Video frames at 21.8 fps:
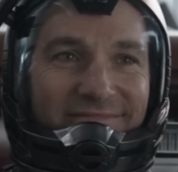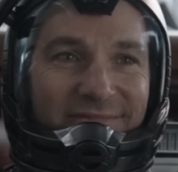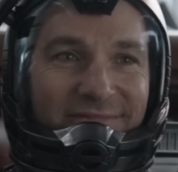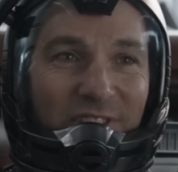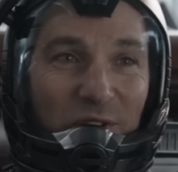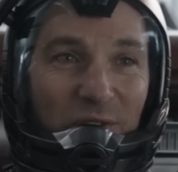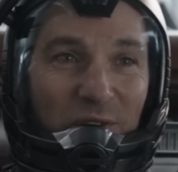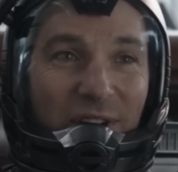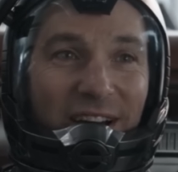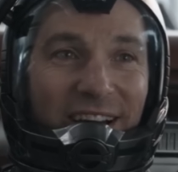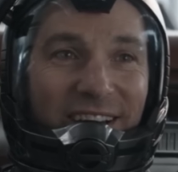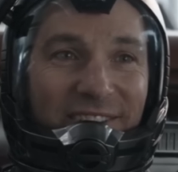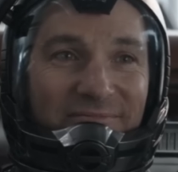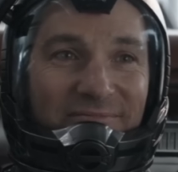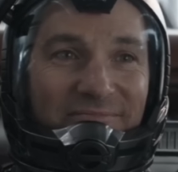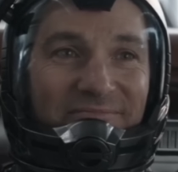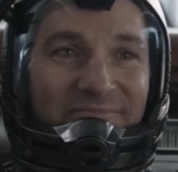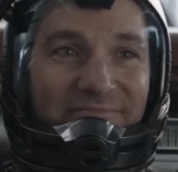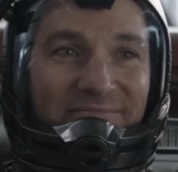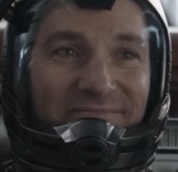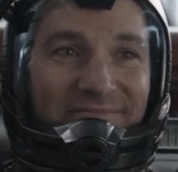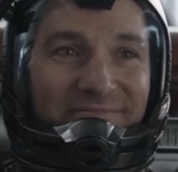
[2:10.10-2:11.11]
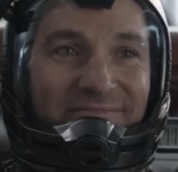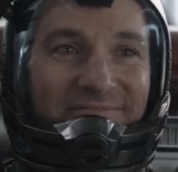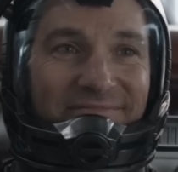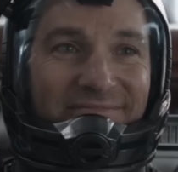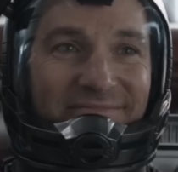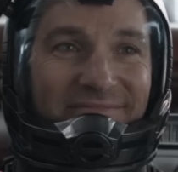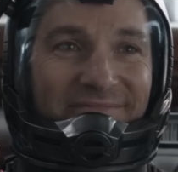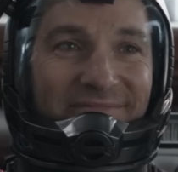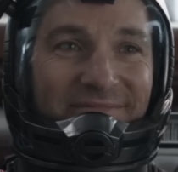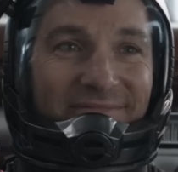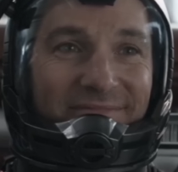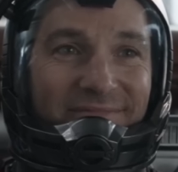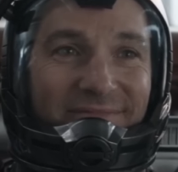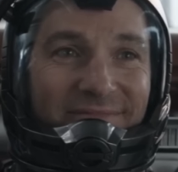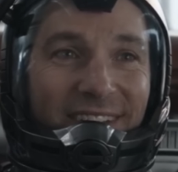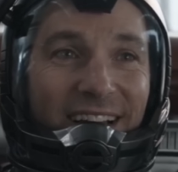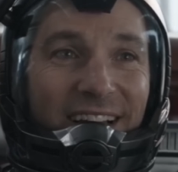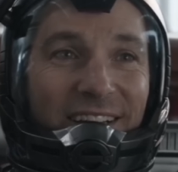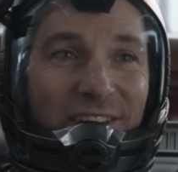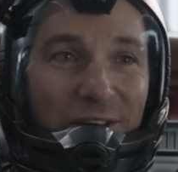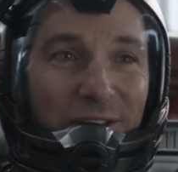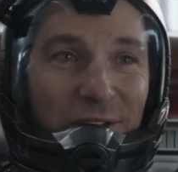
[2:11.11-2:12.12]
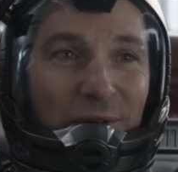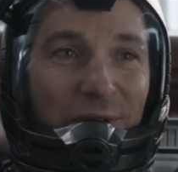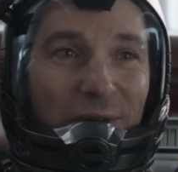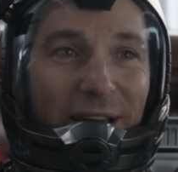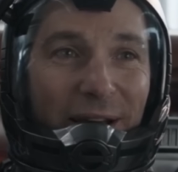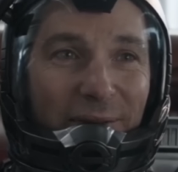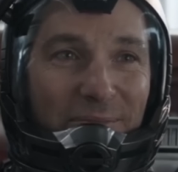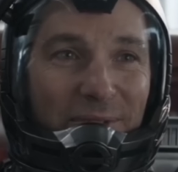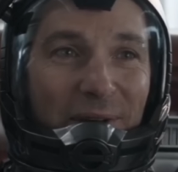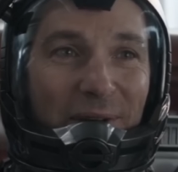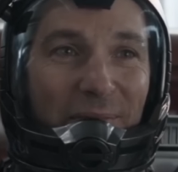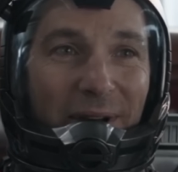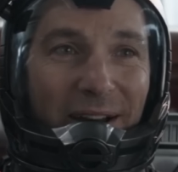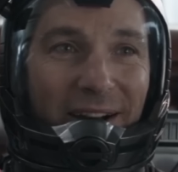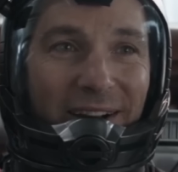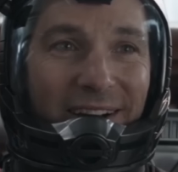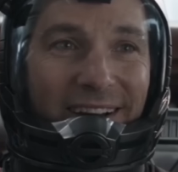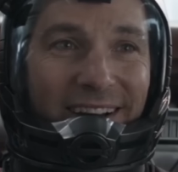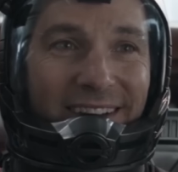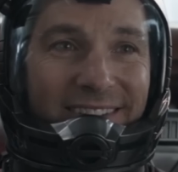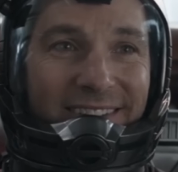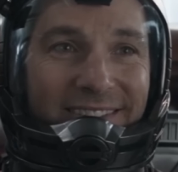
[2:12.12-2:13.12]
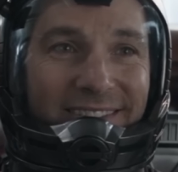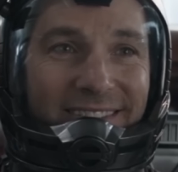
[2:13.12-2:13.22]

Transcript: You're right. I do, Captain America.